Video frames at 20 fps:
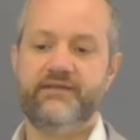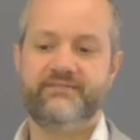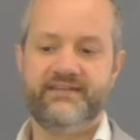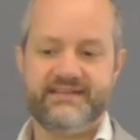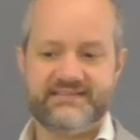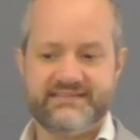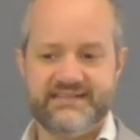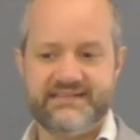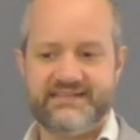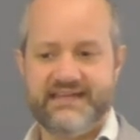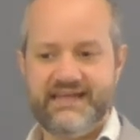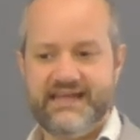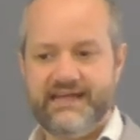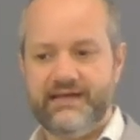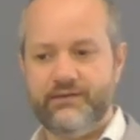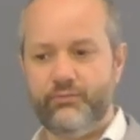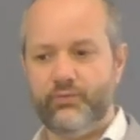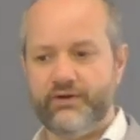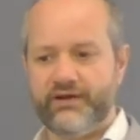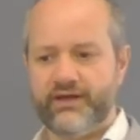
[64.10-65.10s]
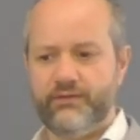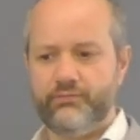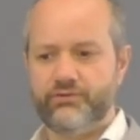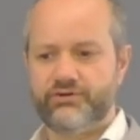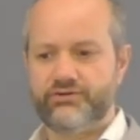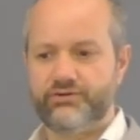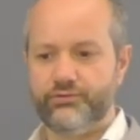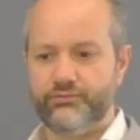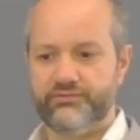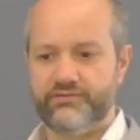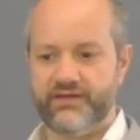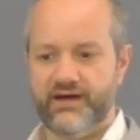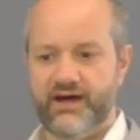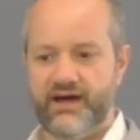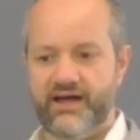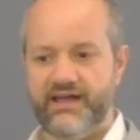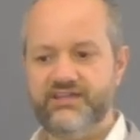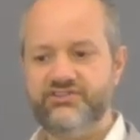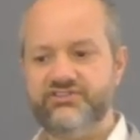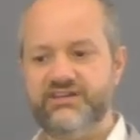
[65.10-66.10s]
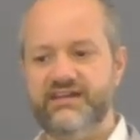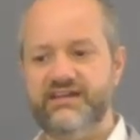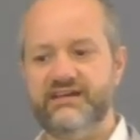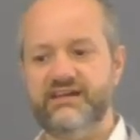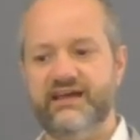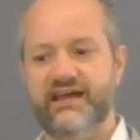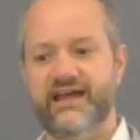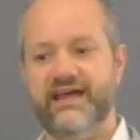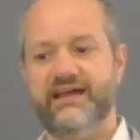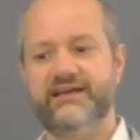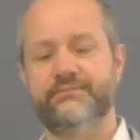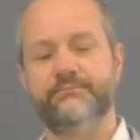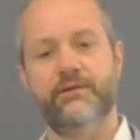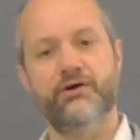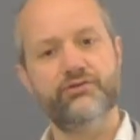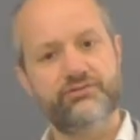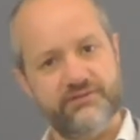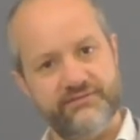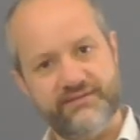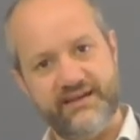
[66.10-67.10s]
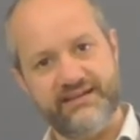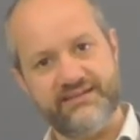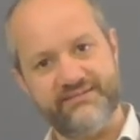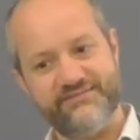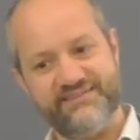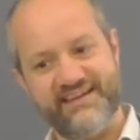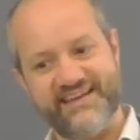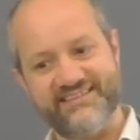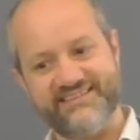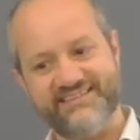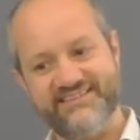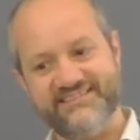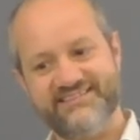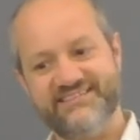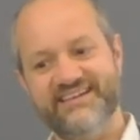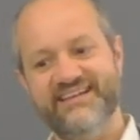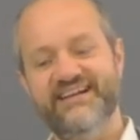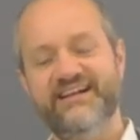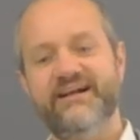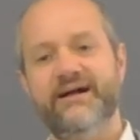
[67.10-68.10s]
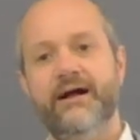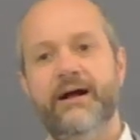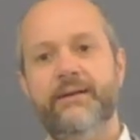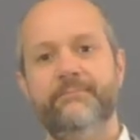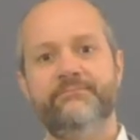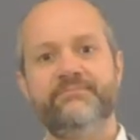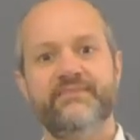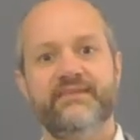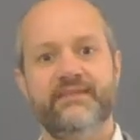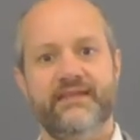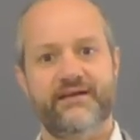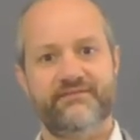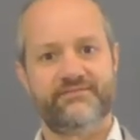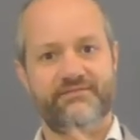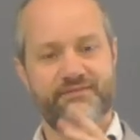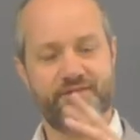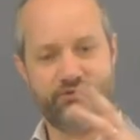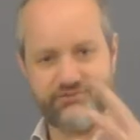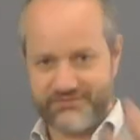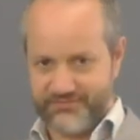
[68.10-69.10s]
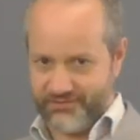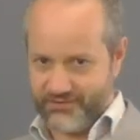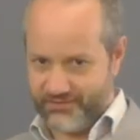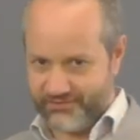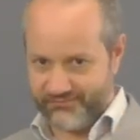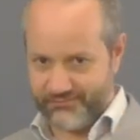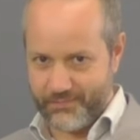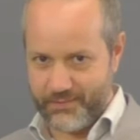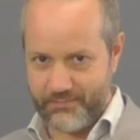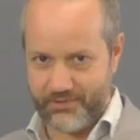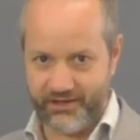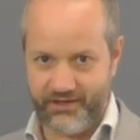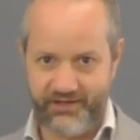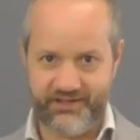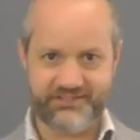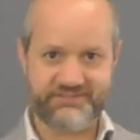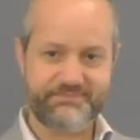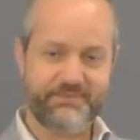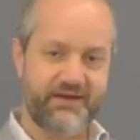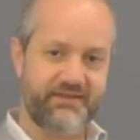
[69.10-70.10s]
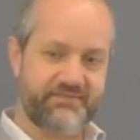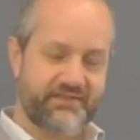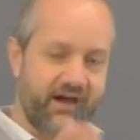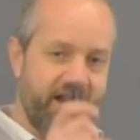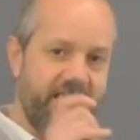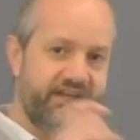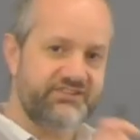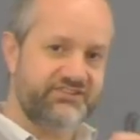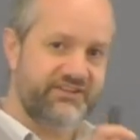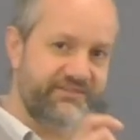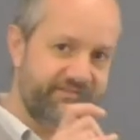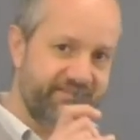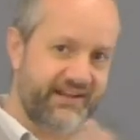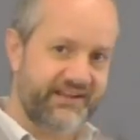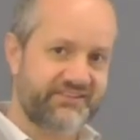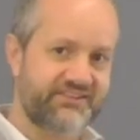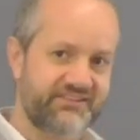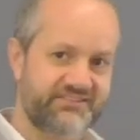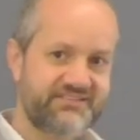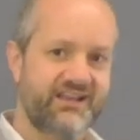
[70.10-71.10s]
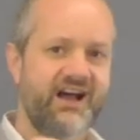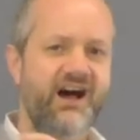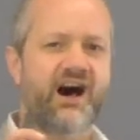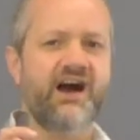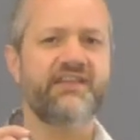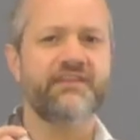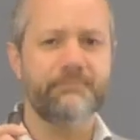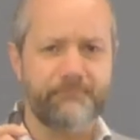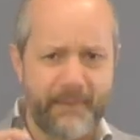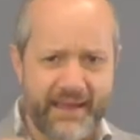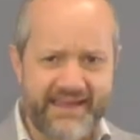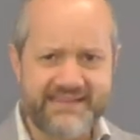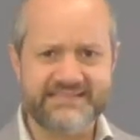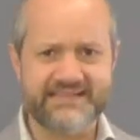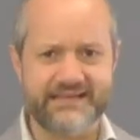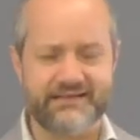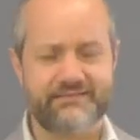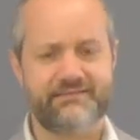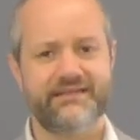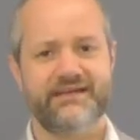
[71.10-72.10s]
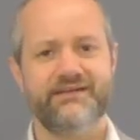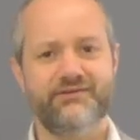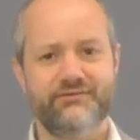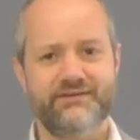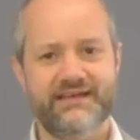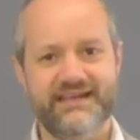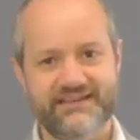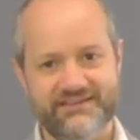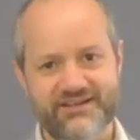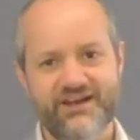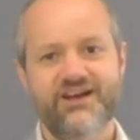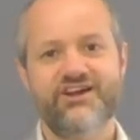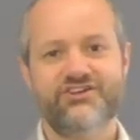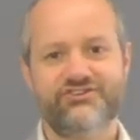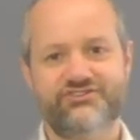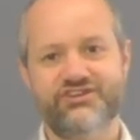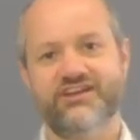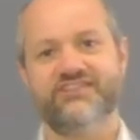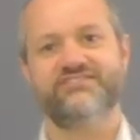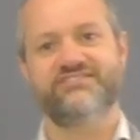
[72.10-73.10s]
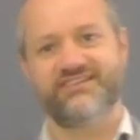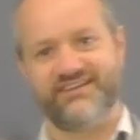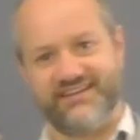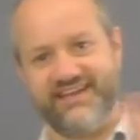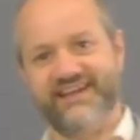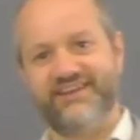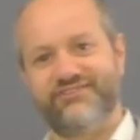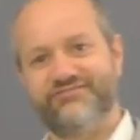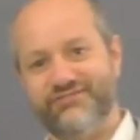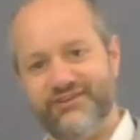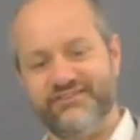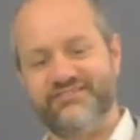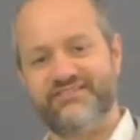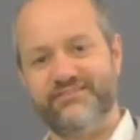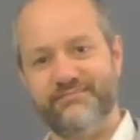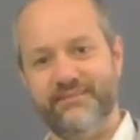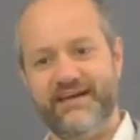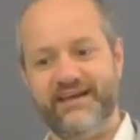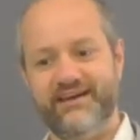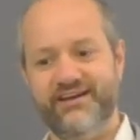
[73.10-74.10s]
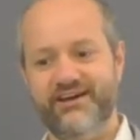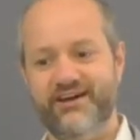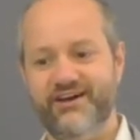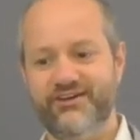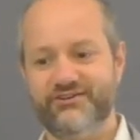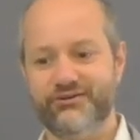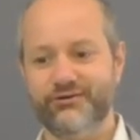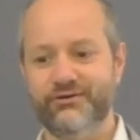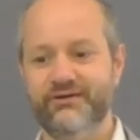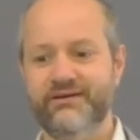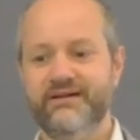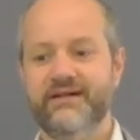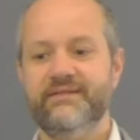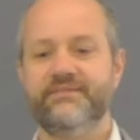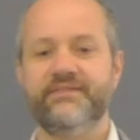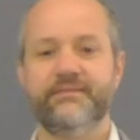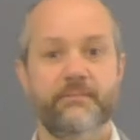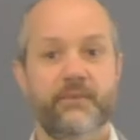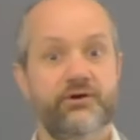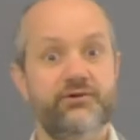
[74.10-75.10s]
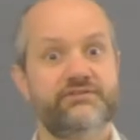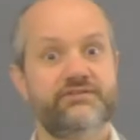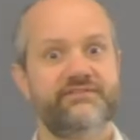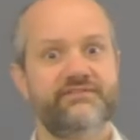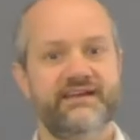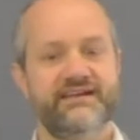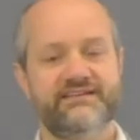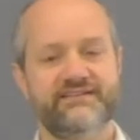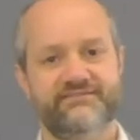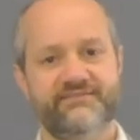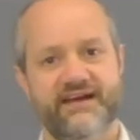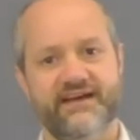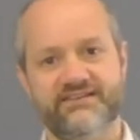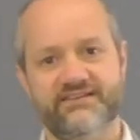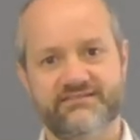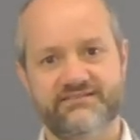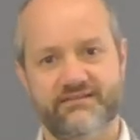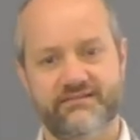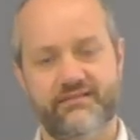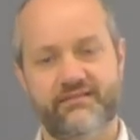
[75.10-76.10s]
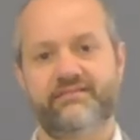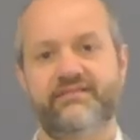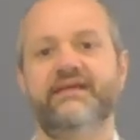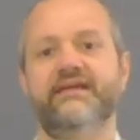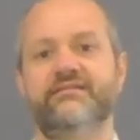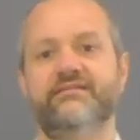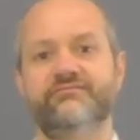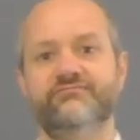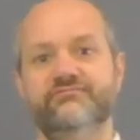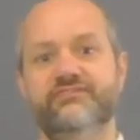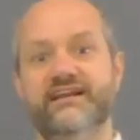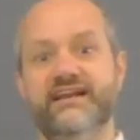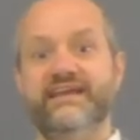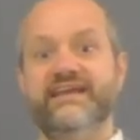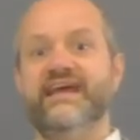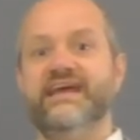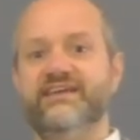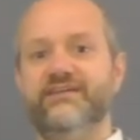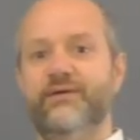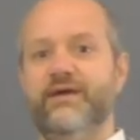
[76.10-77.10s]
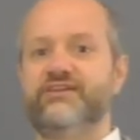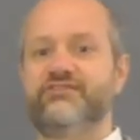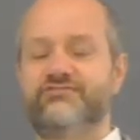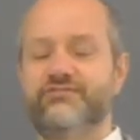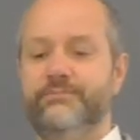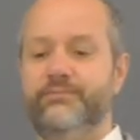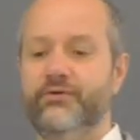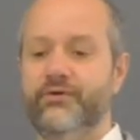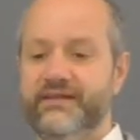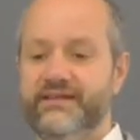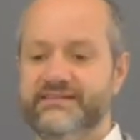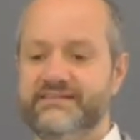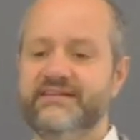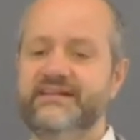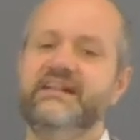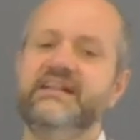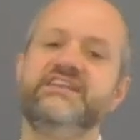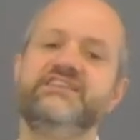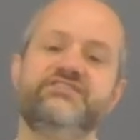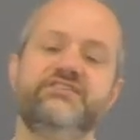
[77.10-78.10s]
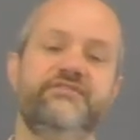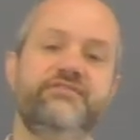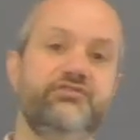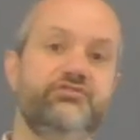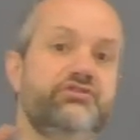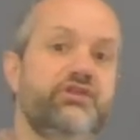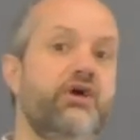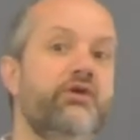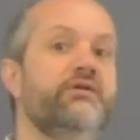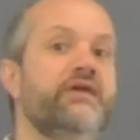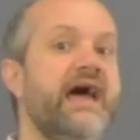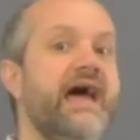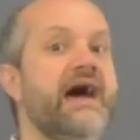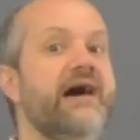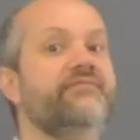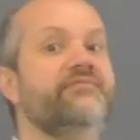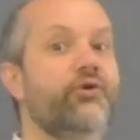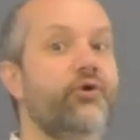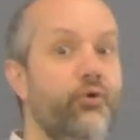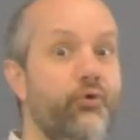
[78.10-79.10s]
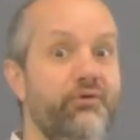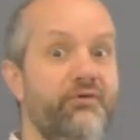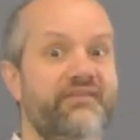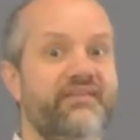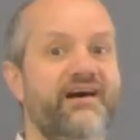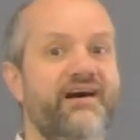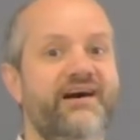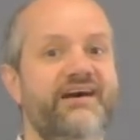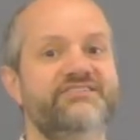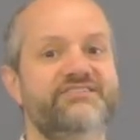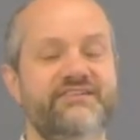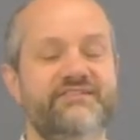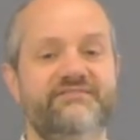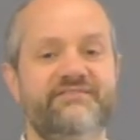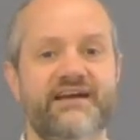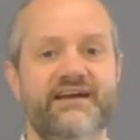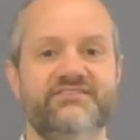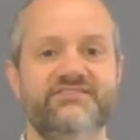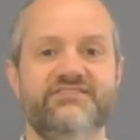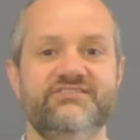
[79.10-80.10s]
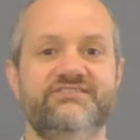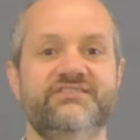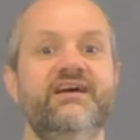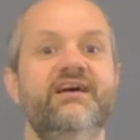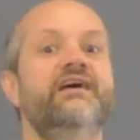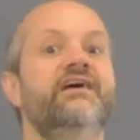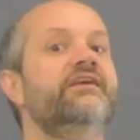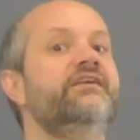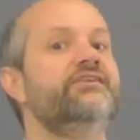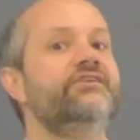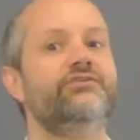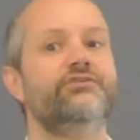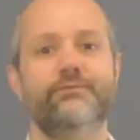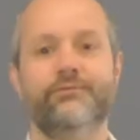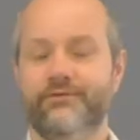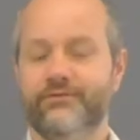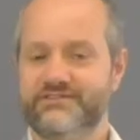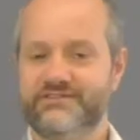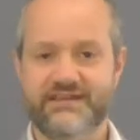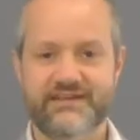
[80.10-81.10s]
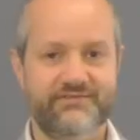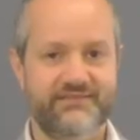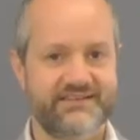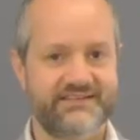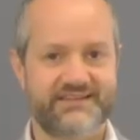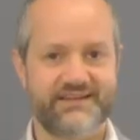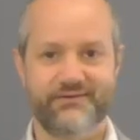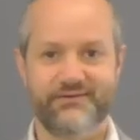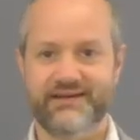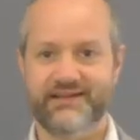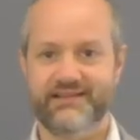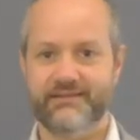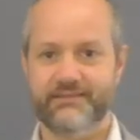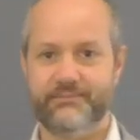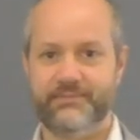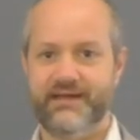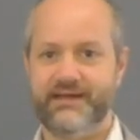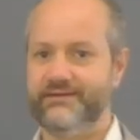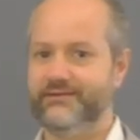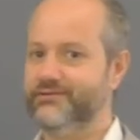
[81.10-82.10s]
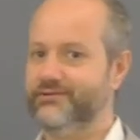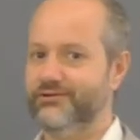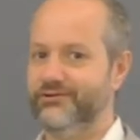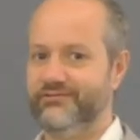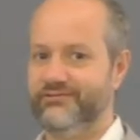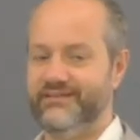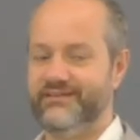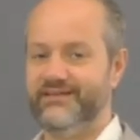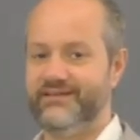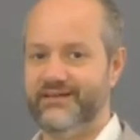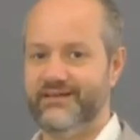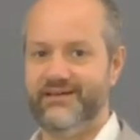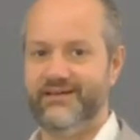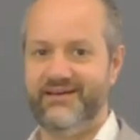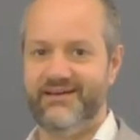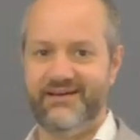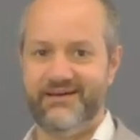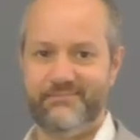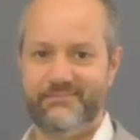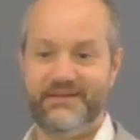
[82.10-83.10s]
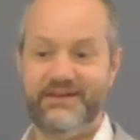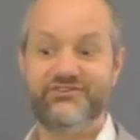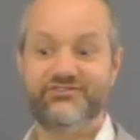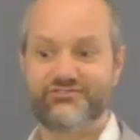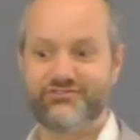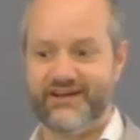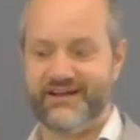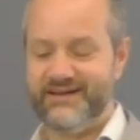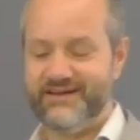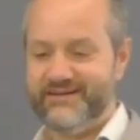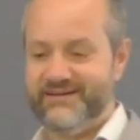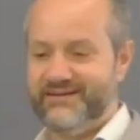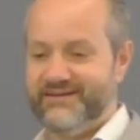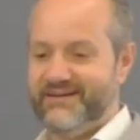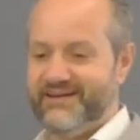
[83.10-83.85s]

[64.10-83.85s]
I've listed here what I would call the hygiene and motivator factors. Now, for those of you that remember Hertzberg, the hygiene factors are the basics that you need just to get across the main hurdle. The motivator factors are the things that really get you extra points. So if you don't have all of the hygiene factors, your CV is going in the bin or in the bin tray.